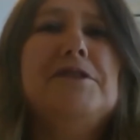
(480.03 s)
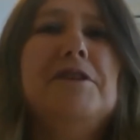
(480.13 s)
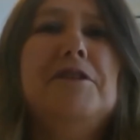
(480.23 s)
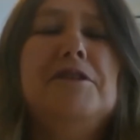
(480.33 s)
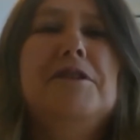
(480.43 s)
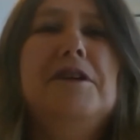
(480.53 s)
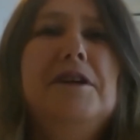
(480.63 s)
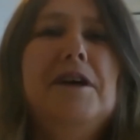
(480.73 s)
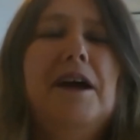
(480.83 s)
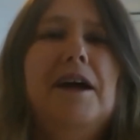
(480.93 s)
zone,
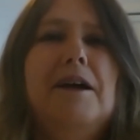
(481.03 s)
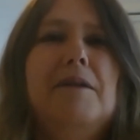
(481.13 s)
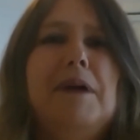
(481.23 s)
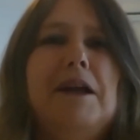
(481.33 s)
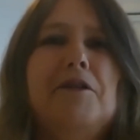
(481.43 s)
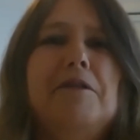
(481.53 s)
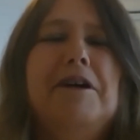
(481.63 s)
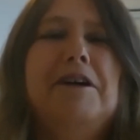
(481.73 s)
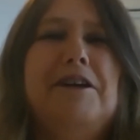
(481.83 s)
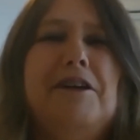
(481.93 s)

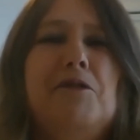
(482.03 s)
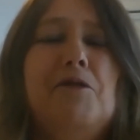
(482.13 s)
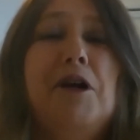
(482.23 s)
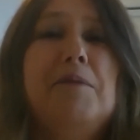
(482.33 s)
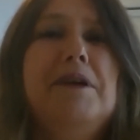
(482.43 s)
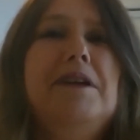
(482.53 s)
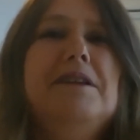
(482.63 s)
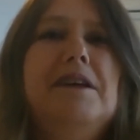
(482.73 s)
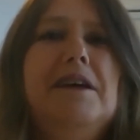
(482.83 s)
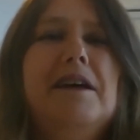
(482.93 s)
quite a bit.
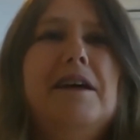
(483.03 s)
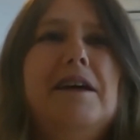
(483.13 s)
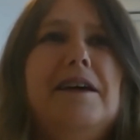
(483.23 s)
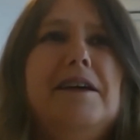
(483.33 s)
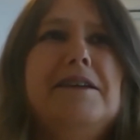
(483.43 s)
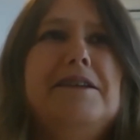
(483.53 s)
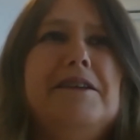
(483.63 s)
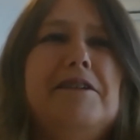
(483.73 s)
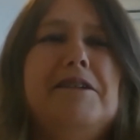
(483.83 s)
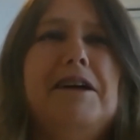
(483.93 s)
And
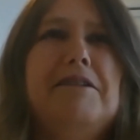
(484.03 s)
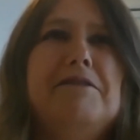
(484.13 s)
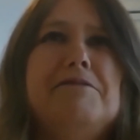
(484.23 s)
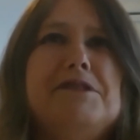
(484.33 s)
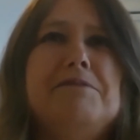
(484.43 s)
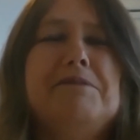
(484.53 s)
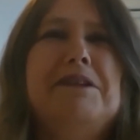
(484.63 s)
it was